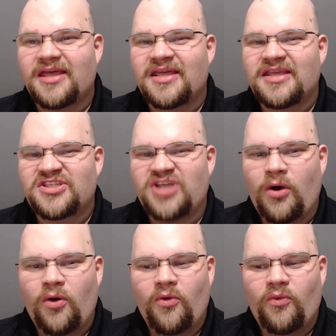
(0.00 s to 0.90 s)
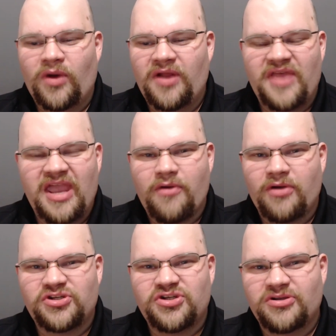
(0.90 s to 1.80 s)
So one of the
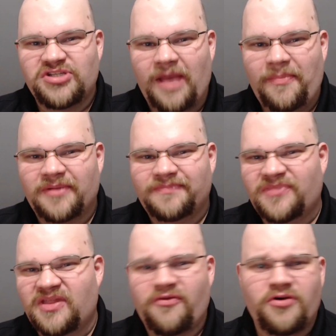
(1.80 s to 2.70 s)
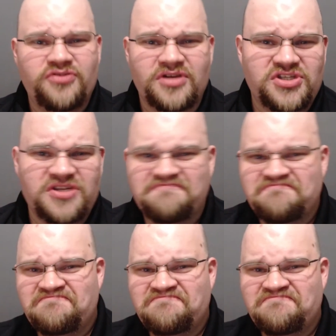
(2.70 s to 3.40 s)
heroes shows up, the Fortress,